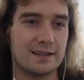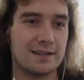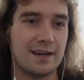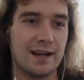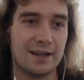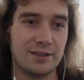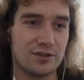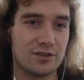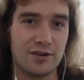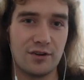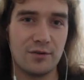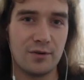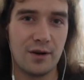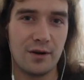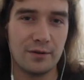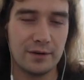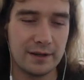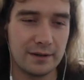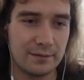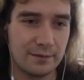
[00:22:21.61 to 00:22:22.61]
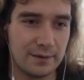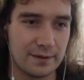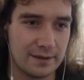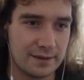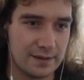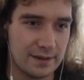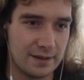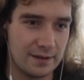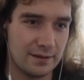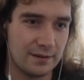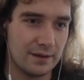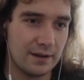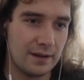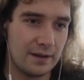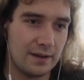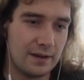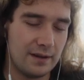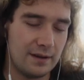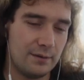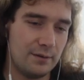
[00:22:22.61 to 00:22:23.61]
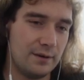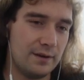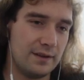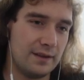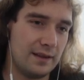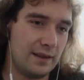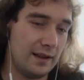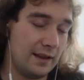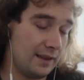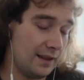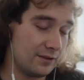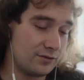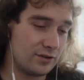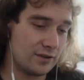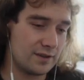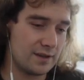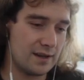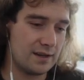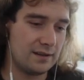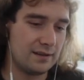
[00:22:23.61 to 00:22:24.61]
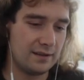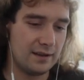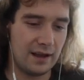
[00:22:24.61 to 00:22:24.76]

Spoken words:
and I just Okoed it with Electric Z.